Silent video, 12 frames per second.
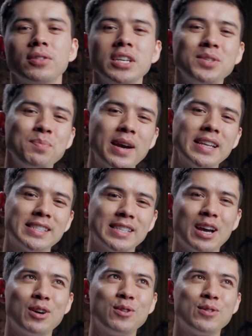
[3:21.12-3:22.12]
this might
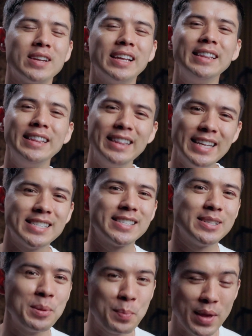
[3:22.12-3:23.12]
sound a
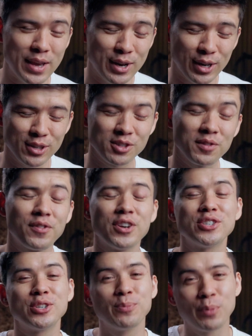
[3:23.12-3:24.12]
little bit
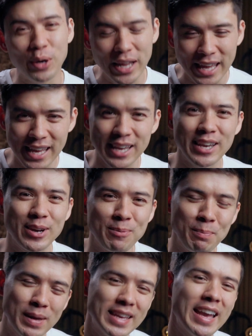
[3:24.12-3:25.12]
controversial, but hear
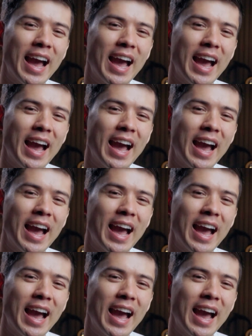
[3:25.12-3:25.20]
me